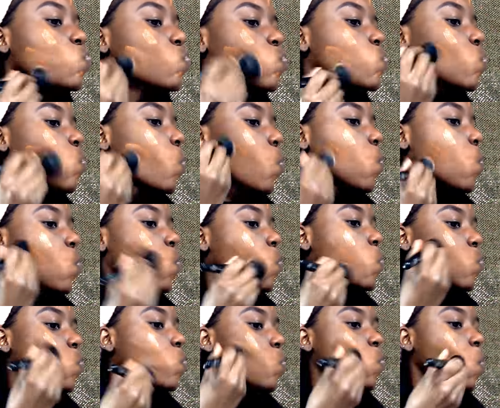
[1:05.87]
Don't go
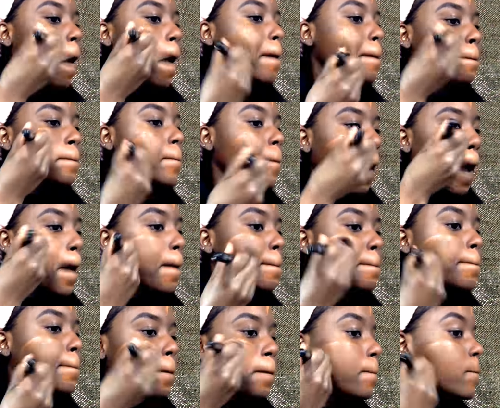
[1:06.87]
with a
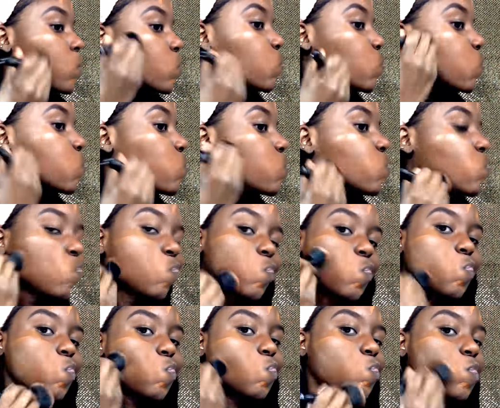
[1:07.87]
moisturizer that's too
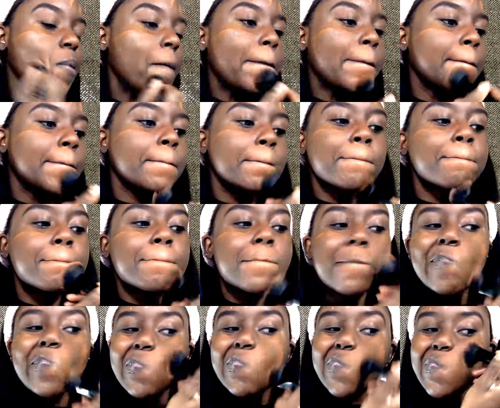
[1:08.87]
thick because you do
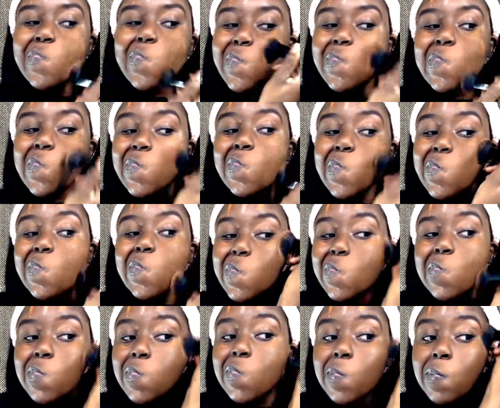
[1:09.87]
not want to look like your
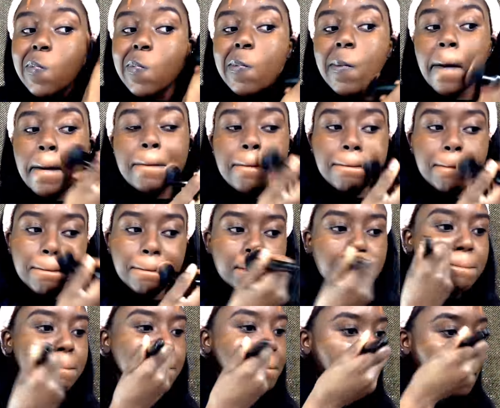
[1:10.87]
face is melting
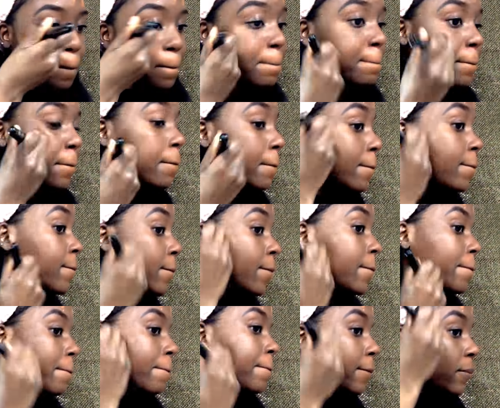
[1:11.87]
off. So I'm
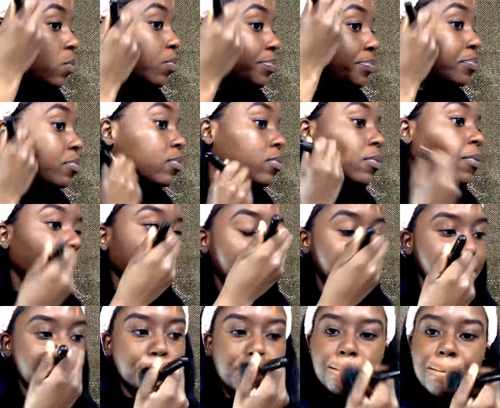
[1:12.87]
blending my
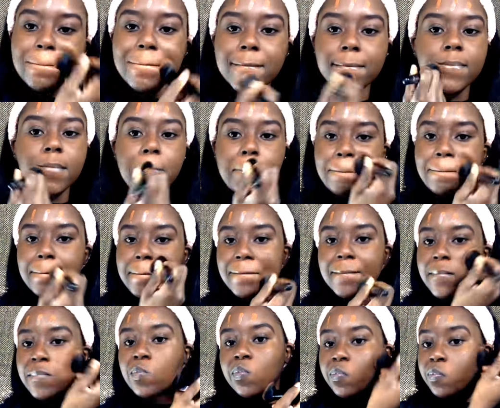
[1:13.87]
foundation
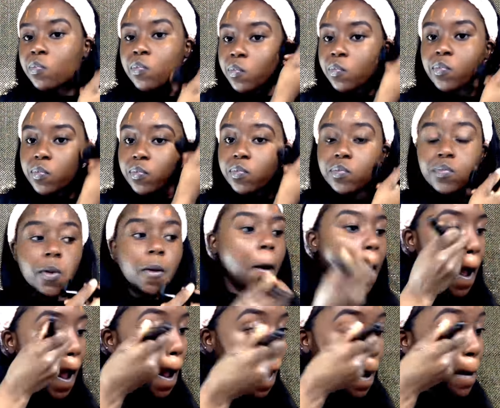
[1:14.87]
in with
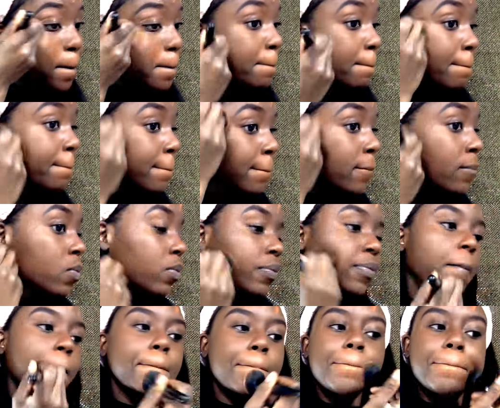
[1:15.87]
the e.l.f.
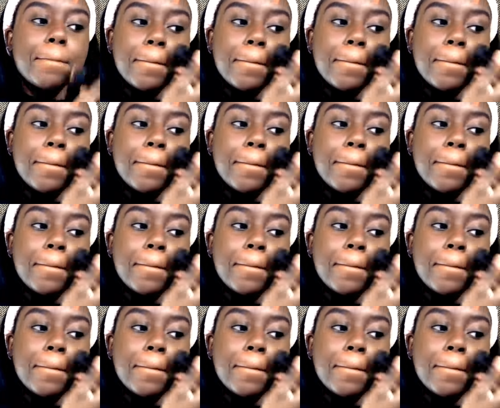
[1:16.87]
brush.